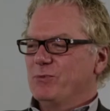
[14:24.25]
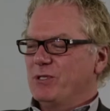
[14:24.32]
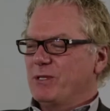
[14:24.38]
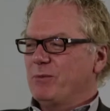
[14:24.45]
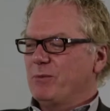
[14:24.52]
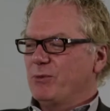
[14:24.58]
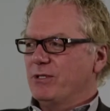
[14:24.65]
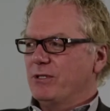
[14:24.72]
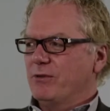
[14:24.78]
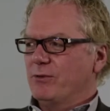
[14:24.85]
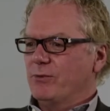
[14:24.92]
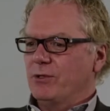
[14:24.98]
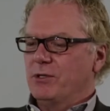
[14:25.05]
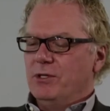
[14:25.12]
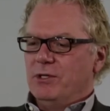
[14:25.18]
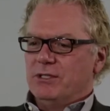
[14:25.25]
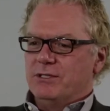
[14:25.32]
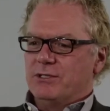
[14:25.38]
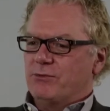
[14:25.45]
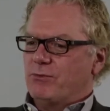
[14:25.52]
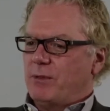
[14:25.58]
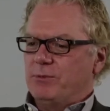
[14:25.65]
Come up with another word.
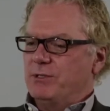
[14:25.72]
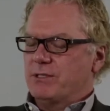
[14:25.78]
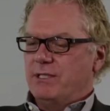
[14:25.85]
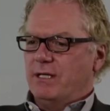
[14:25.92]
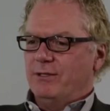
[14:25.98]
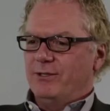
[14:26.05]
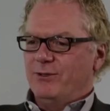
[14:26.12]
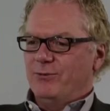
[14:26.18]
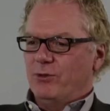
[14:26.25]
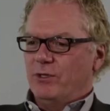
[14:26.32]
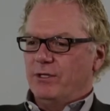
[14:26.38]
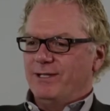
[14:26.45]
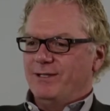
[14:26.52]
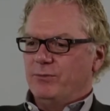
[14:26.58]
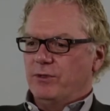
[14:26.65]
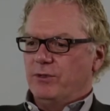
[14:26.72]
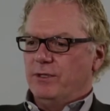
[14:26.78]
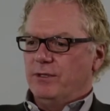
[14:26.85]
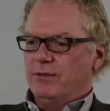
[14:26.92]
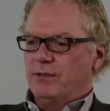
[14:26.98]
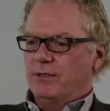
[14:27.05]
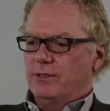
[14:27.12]
Disrupt is not a good word anymore
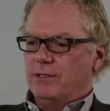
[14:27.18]
either.